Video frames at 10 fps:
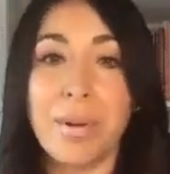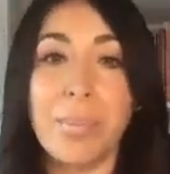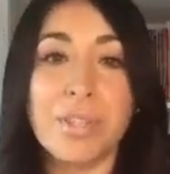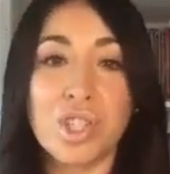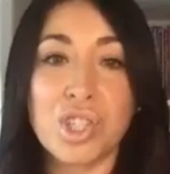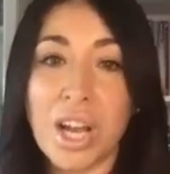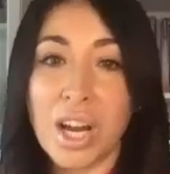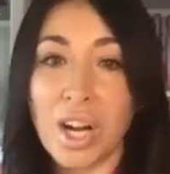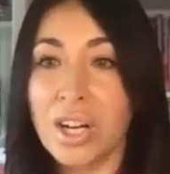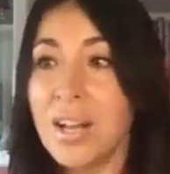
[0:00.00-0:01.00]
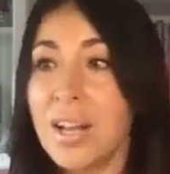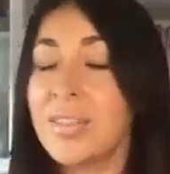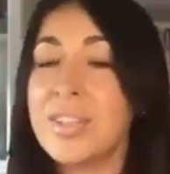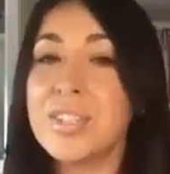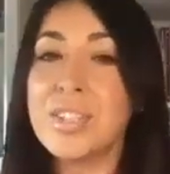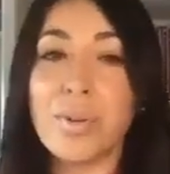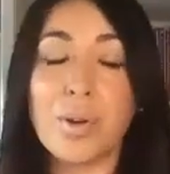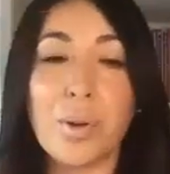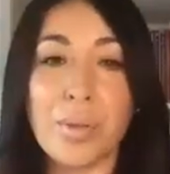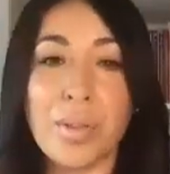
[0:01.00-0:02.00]
I'm going to share the
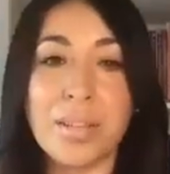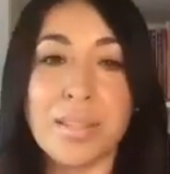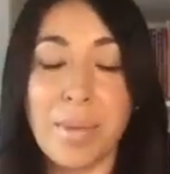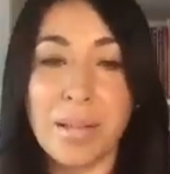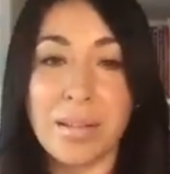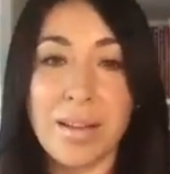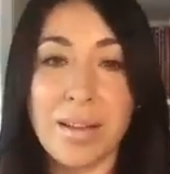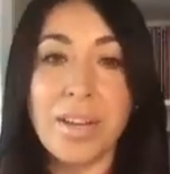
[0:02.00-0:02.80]
difficult things in my life.